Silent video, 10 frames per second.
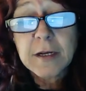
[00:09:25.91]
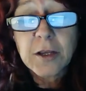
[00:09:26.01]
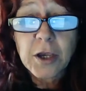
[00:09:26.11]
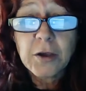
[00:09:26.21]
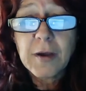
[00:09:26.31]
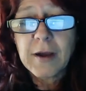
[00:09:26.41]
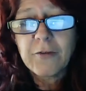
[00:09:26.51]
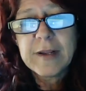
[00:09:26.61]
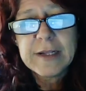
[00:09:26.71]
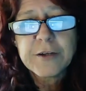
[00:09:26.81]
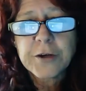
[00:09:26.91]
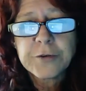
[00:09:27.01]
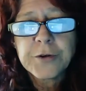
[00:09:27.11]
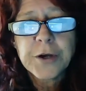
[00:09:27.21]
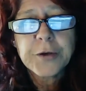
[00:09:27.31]
to go, I really
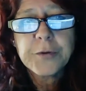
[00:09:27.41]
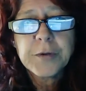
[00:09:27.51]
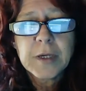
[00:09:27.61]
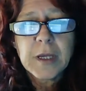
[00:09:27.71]
don't know.